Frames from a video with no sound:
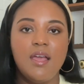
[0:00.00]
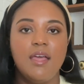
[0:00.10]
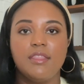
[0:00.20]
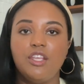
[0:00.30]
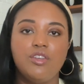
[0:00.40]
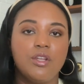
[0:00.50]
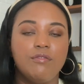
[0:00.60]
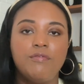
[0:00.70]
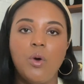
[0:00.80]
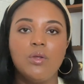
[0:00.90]
that you can
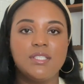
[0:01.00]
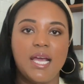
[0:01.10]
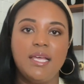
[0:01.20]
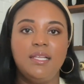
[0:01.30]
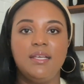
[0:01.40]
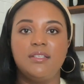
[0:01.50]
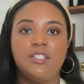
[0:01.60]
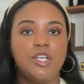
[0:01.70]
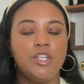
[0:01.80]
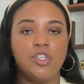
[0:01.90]
fold tightly and
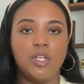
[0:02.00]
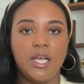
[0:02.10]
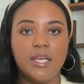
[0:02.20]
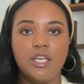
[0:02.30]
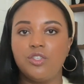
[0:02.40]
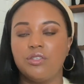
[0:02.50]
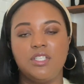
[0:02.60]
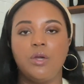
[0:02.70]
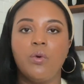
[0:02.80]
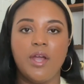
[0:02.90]
stick in your luggage or
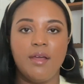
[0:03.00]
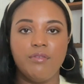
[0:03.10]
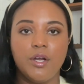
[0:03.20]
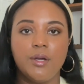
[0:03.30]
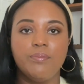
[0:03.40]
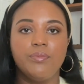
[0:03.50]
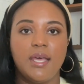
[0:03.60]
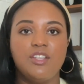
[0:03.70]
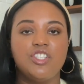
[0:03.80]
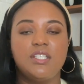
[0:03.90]
stick wherever,
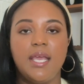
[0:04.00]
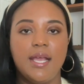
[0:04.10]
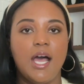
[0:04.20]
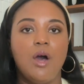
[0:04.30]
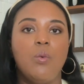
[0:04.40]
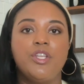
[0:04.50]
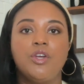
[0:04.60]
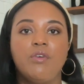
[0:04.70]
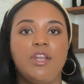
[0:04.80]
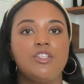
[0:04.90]
and just take out when you're
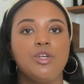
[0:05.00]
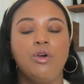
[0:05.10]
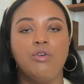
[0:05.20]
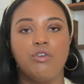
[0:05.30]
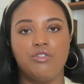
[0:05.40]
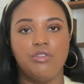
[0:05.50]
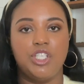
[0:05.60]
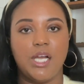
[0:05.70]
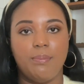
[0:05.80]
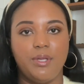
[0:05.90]
ready to go grocery
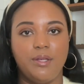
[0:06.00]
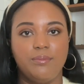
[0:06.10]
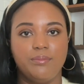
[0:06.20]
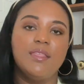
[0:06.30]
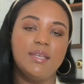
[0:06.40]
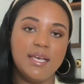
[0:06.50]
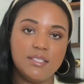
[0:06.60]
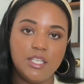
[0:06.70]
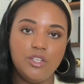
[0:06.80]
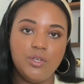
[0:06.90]
shopping. The next
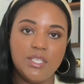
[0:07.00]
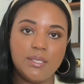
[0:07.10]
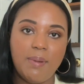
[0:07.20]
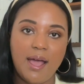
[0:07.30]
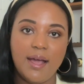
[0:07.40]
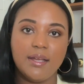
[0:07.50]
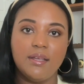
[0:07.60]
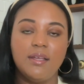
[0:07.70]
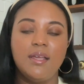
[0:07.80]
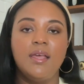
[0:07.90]
thing you need to pack,
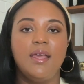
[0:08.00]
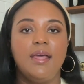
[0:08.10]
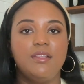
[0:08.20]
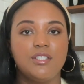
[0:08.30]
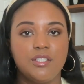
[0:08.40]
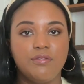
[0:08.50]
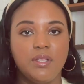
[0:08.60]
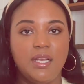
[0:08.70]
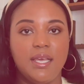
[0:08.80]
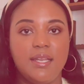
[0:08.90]
and this is for the
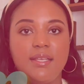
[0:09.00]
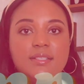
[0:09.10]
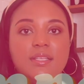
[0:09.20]
ladies,